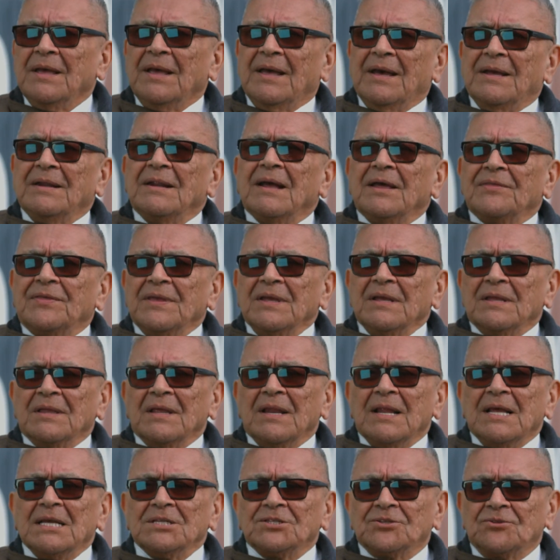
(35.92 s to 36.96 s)
And I think
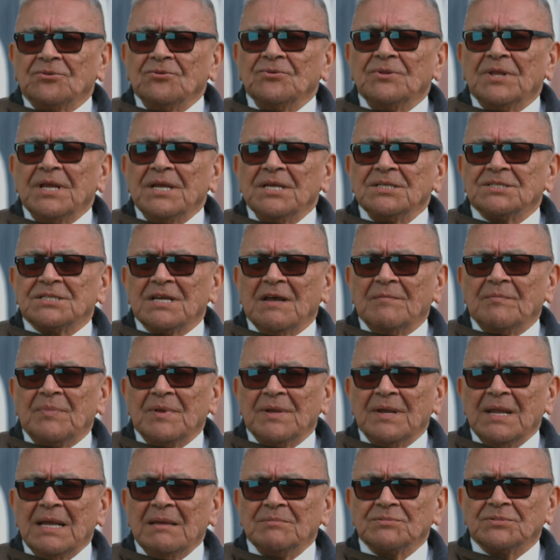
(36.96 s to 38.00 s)
the last two days have
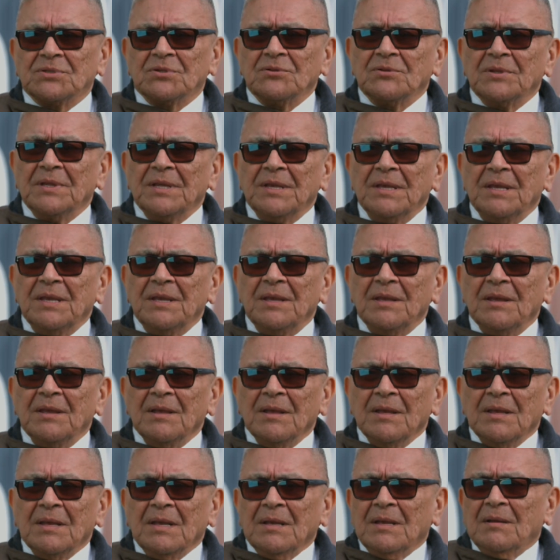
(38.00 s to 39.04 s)
been absolutely
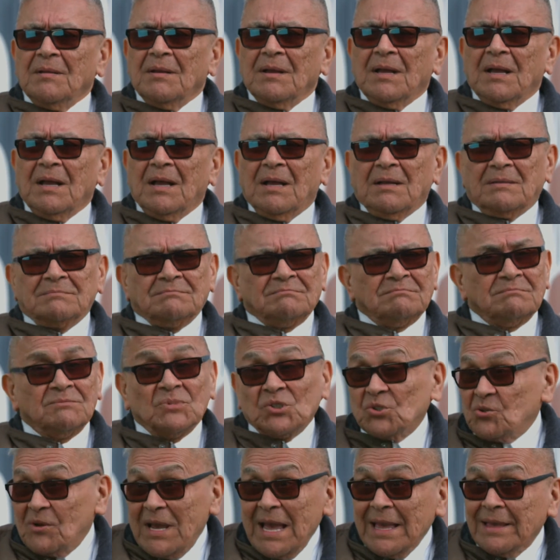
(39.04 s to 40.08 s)
um,
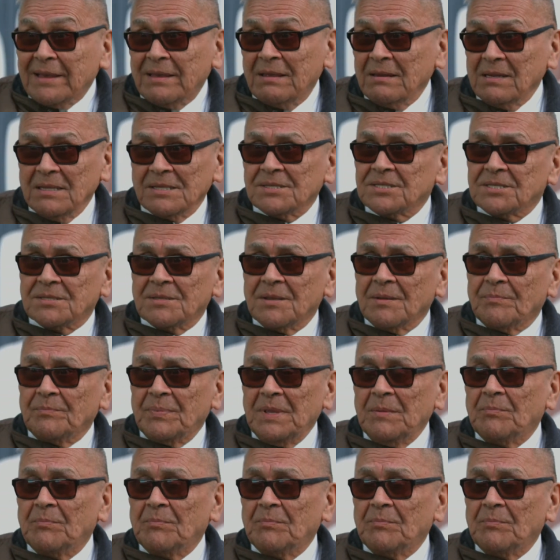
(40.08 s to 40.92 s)
miraculous.